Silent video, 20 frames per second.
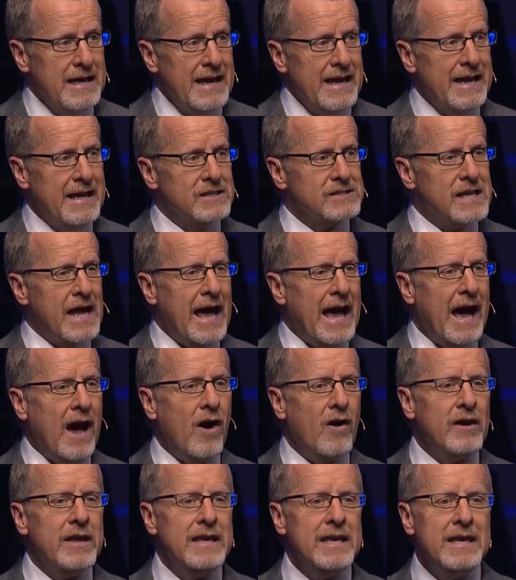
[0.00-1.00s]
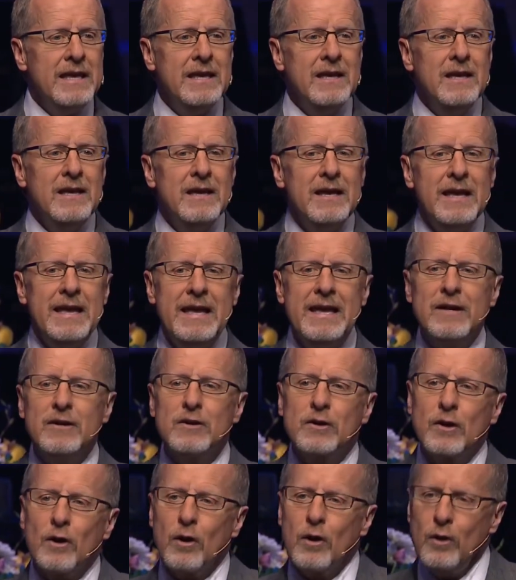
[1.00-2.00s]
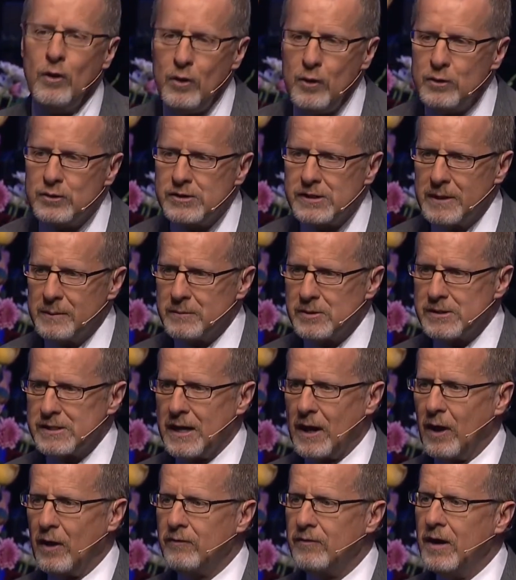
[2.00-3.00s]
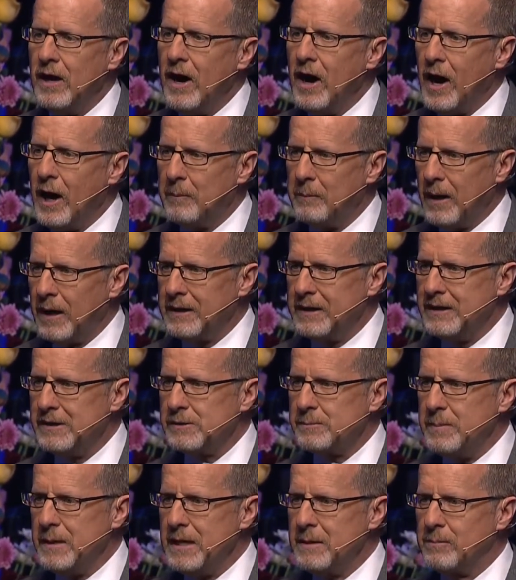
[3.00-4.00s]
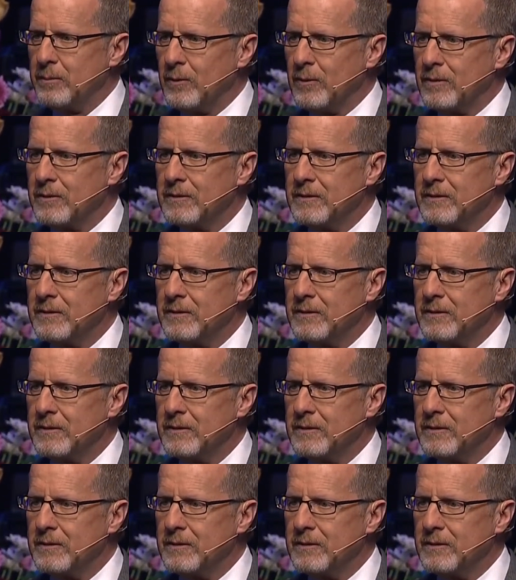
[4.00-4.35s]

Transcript: is how he includes himself among his people.